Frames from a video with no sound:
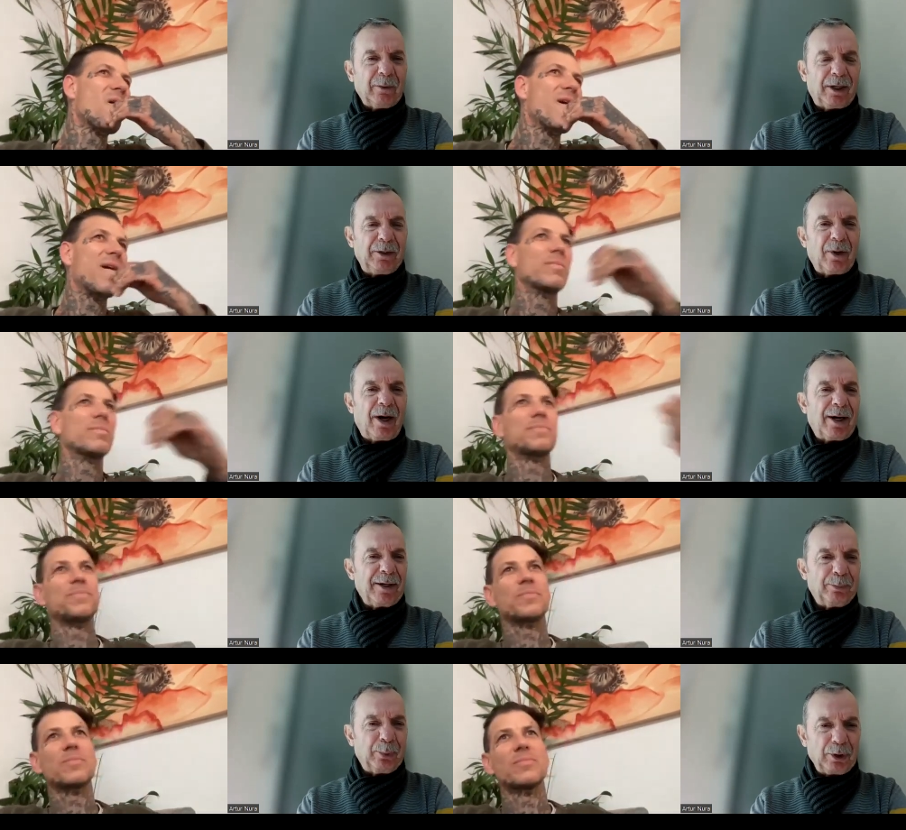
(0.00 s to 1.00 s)
Speaker 1: when you are
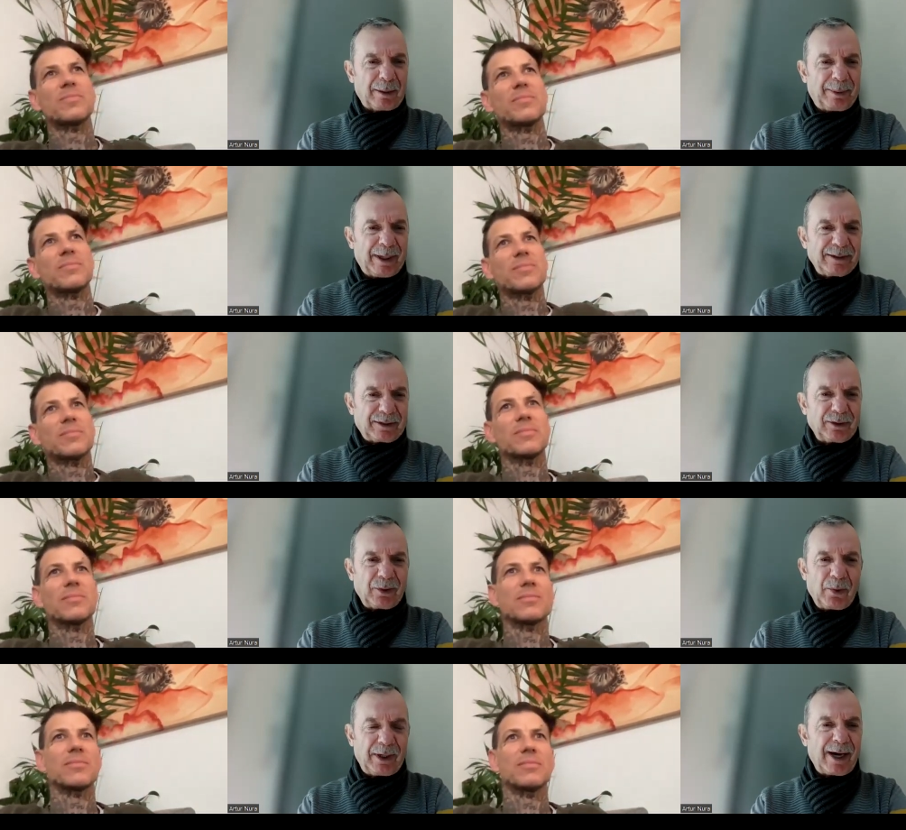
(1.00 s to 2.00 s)
in Budapest,
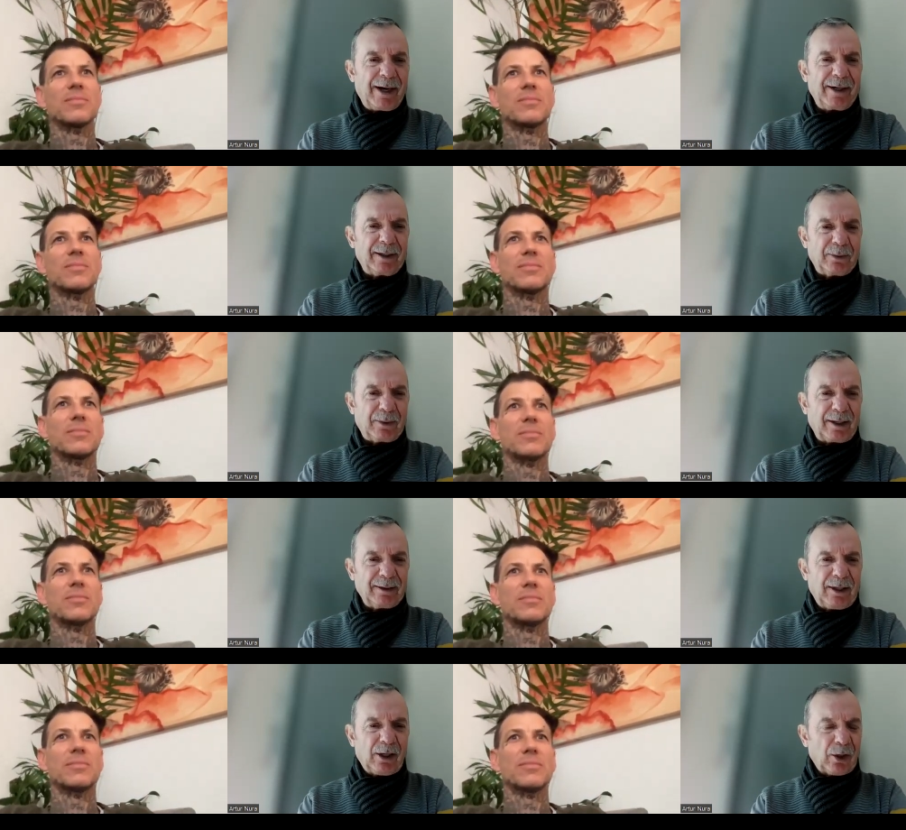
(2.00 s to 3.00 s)
an Hungarian
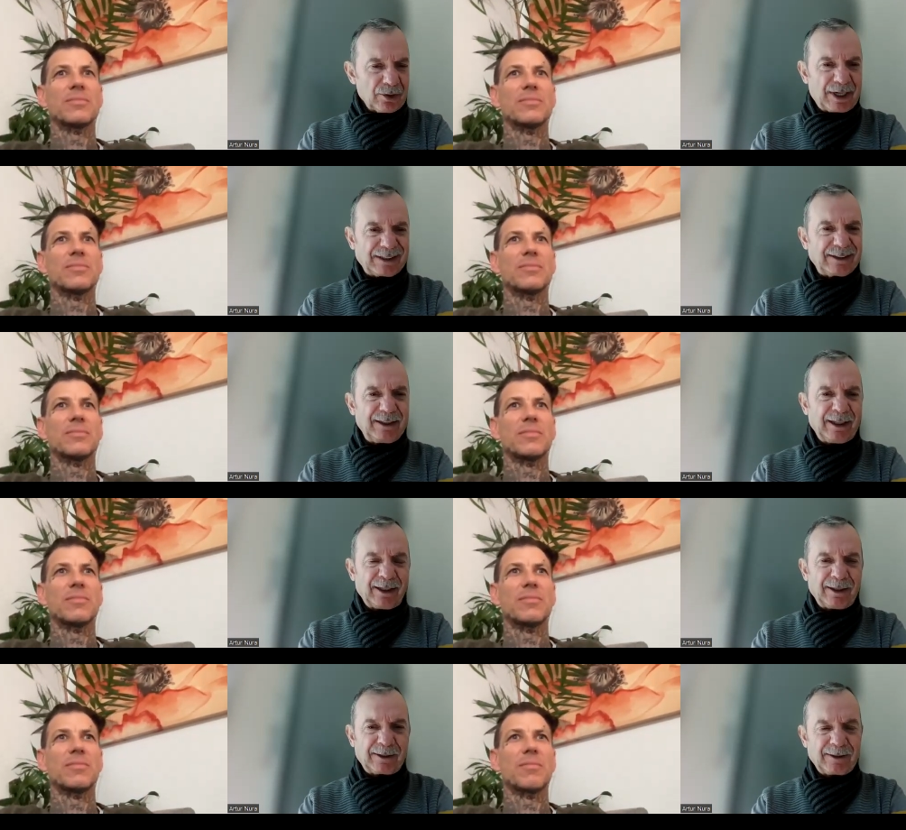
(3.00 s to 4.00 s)
one, or just in
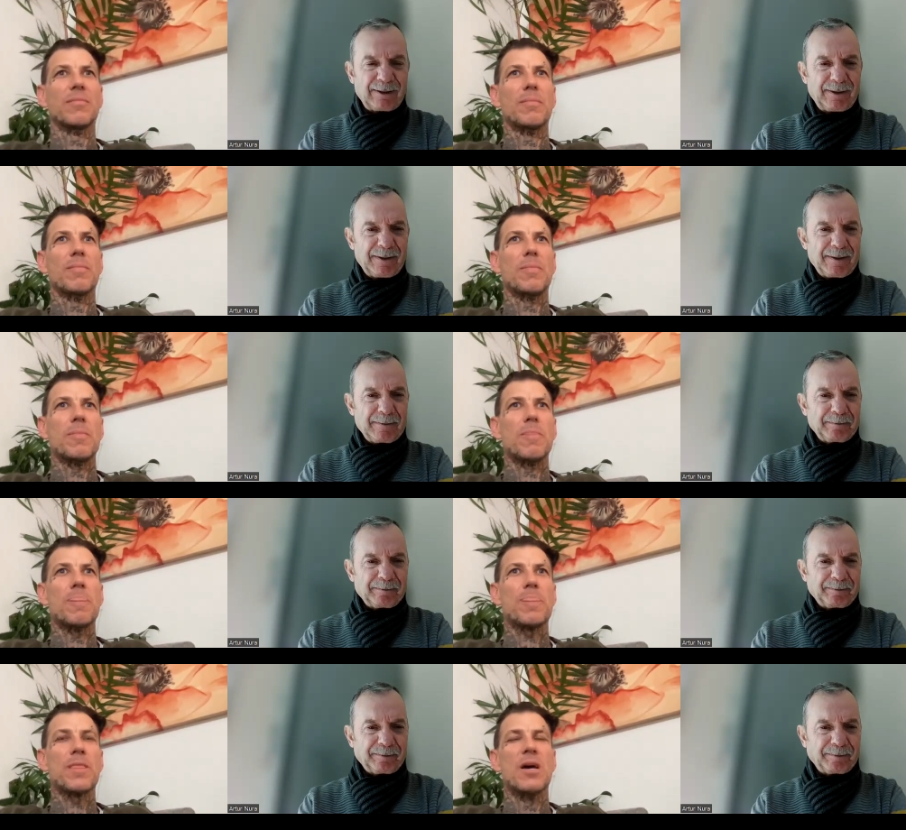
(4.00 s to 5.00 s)
English?
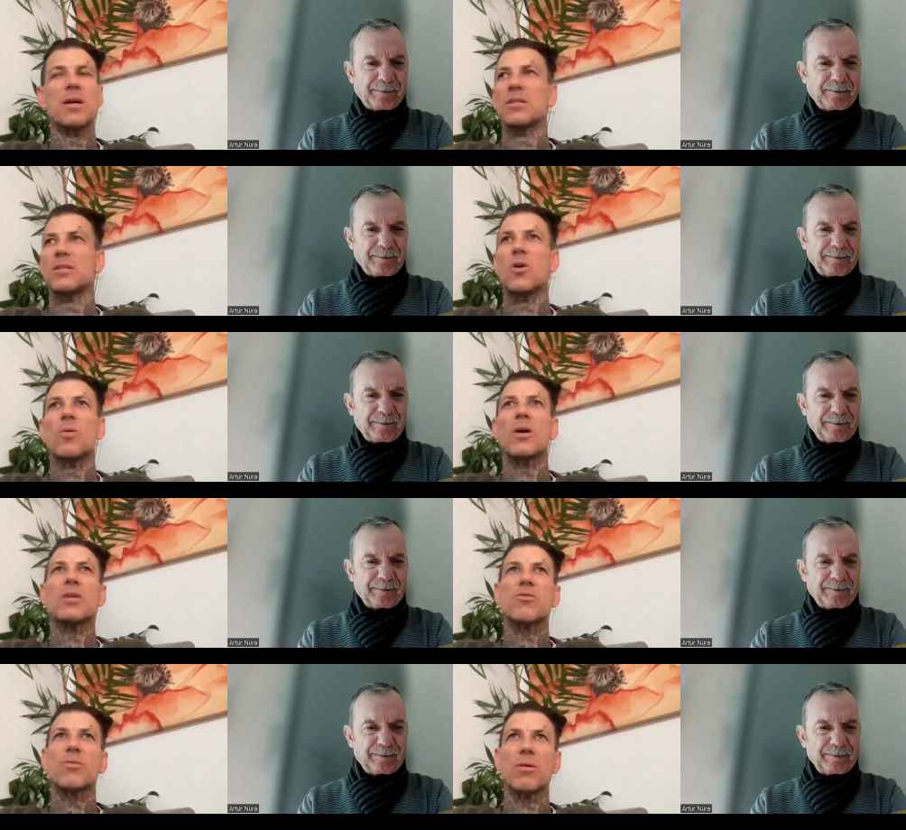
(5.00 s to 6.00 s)
Speaker 2: No,
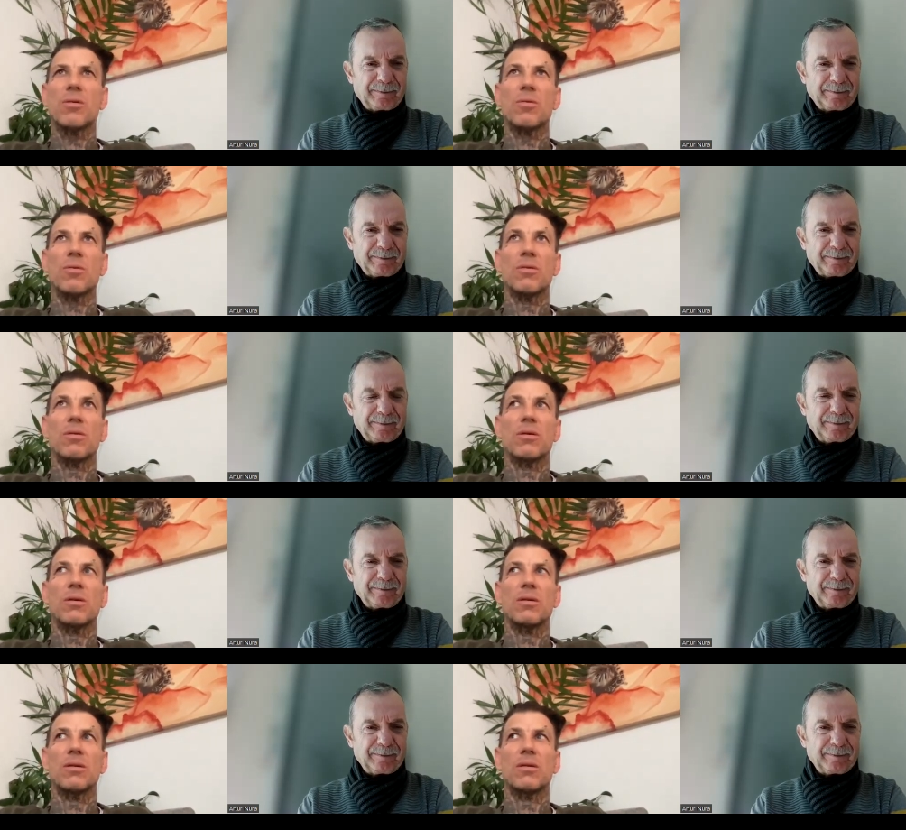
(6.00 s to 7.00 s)
so
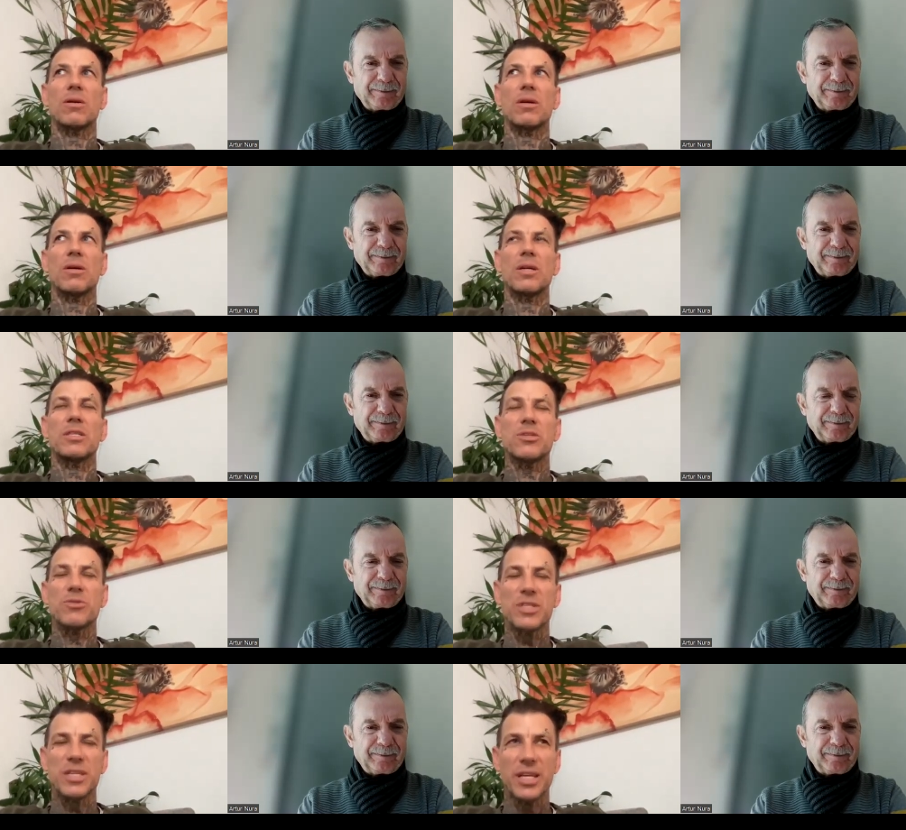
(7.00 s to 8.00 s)
it's
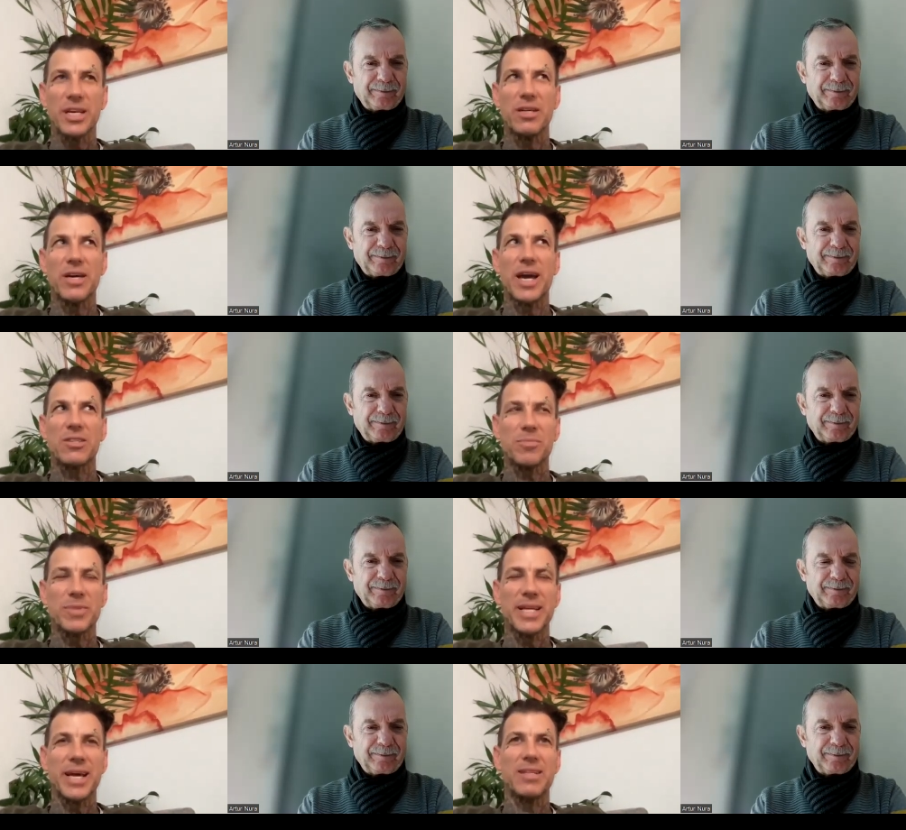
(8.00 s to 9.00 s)
interesting that you're
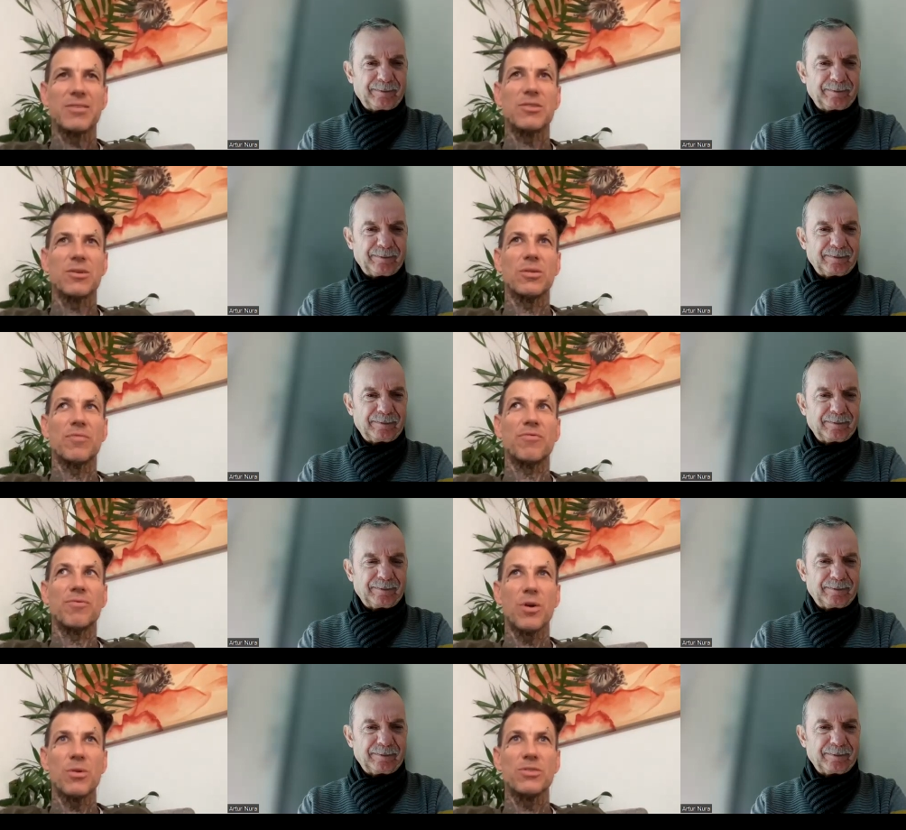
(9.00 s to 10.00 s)
asking me that. So the
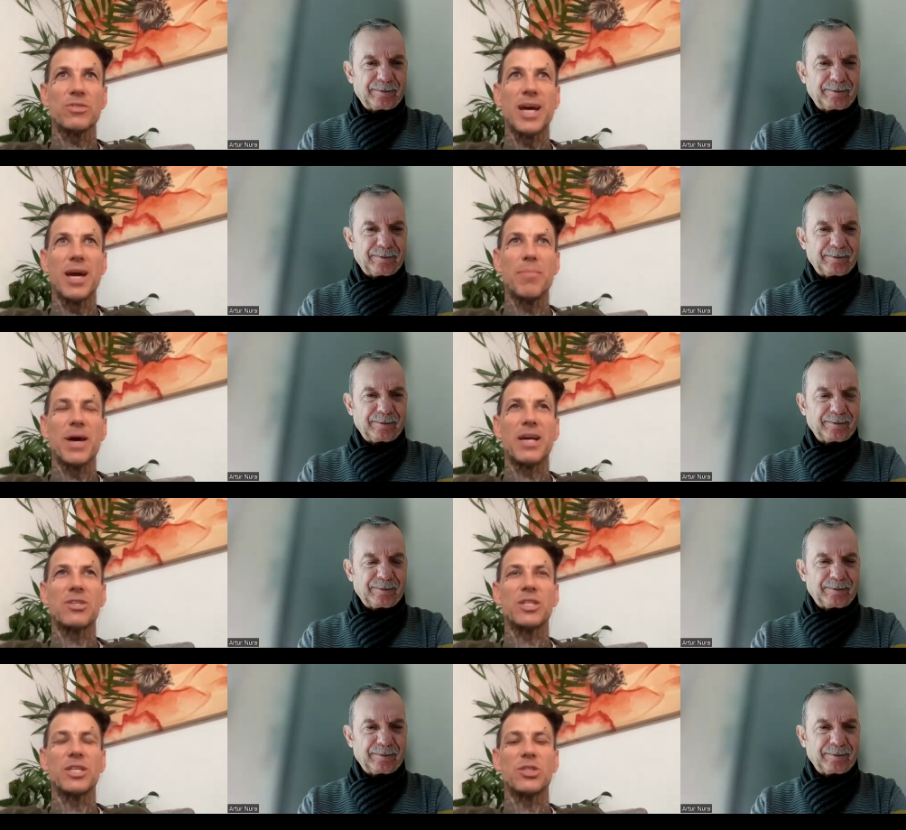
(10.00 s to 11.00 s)
first time I
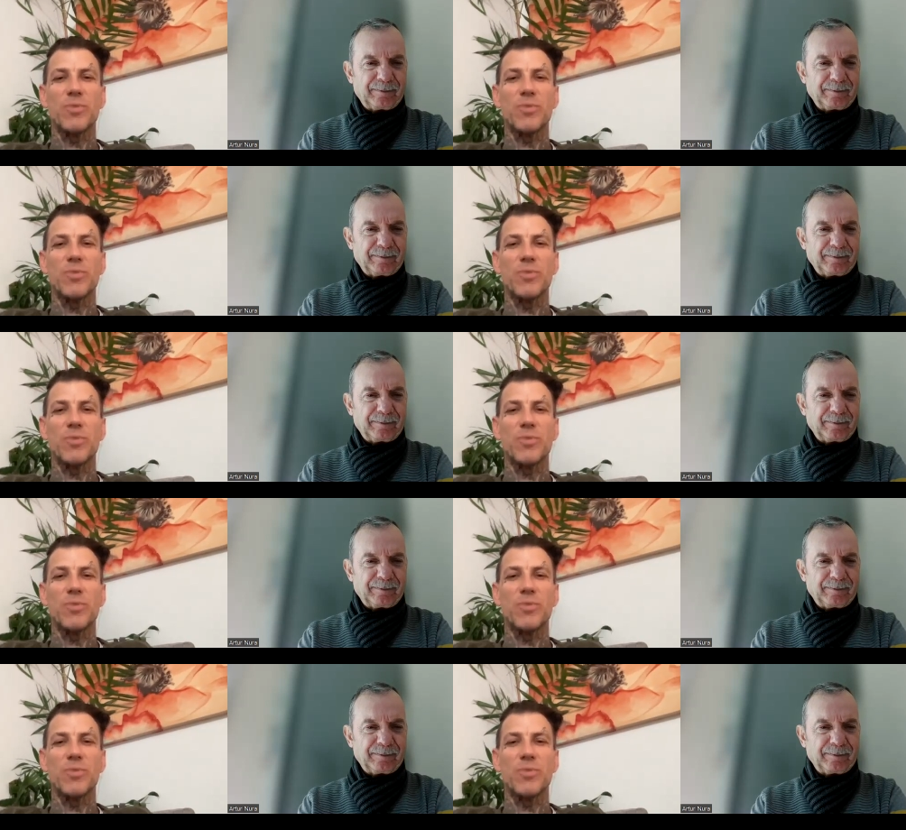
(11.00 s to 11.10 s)
actually